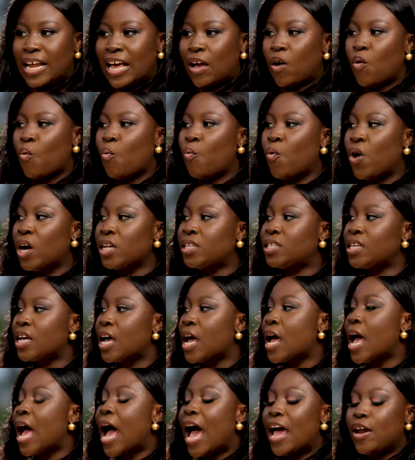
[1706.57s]
Like, what?
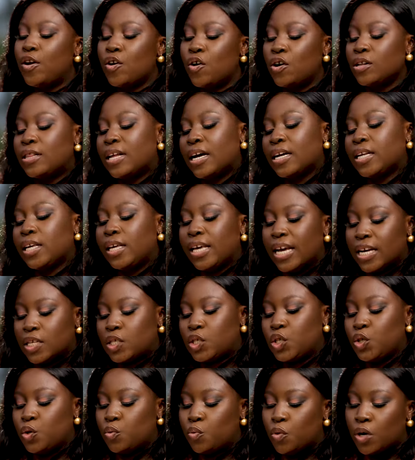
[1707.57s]
I know that yes,
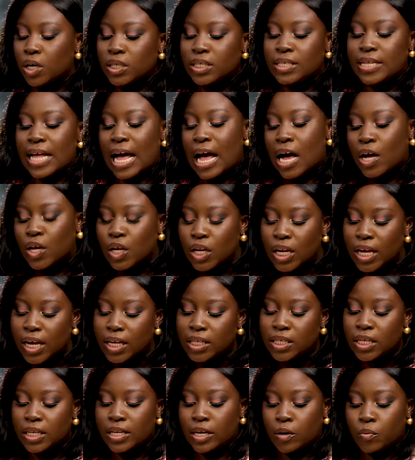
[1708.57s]
you want the
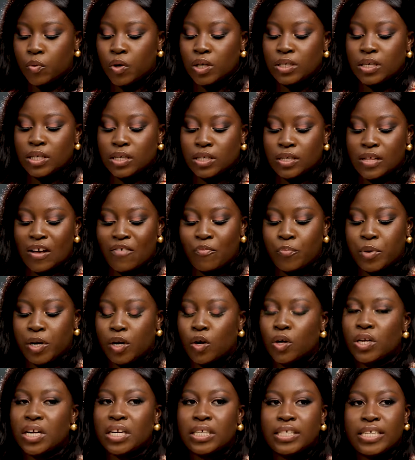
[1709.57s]
accolades and the awards and stuff, but
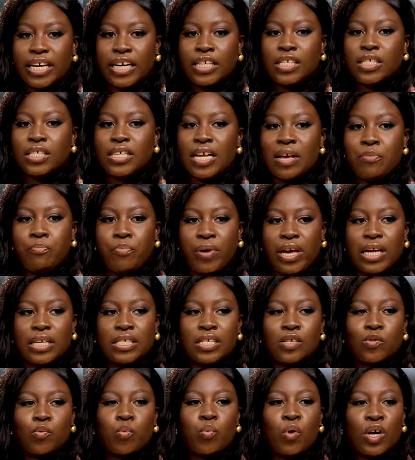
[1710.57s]
on a day-to-day
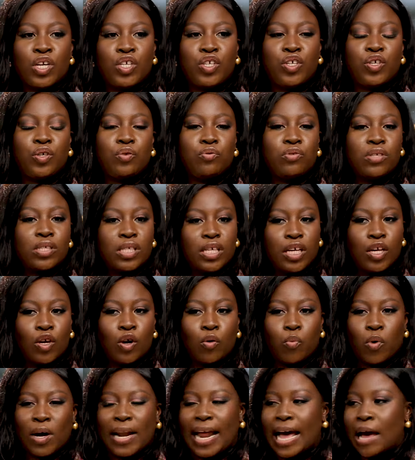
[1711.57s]
basis, what do you see
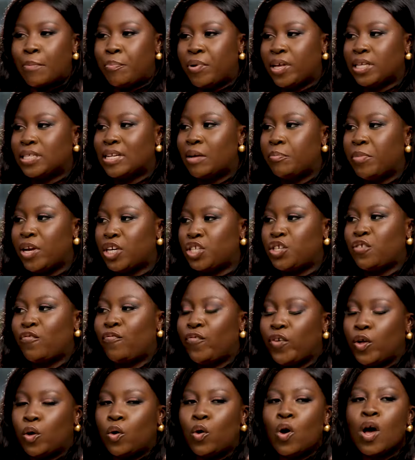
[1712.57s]
or what happens that makes you
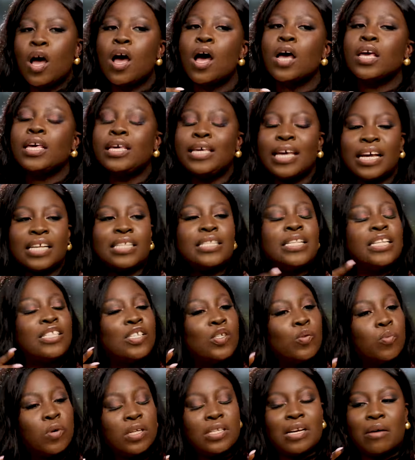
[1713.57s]
feel, yes, this
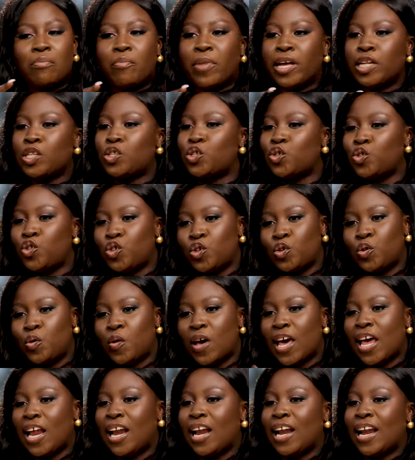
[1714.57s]
is what I'm meant to
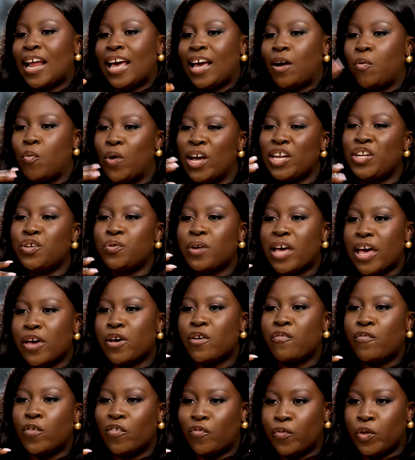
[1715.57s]
do? And like, where do you get
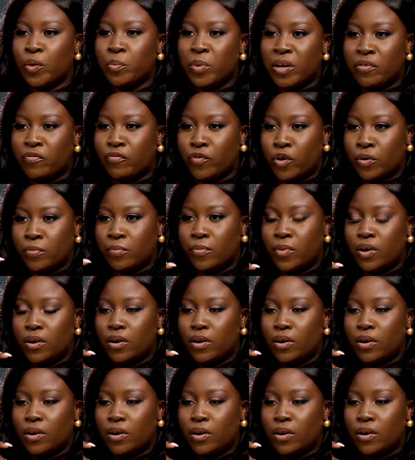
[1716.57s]
your fulfillment from?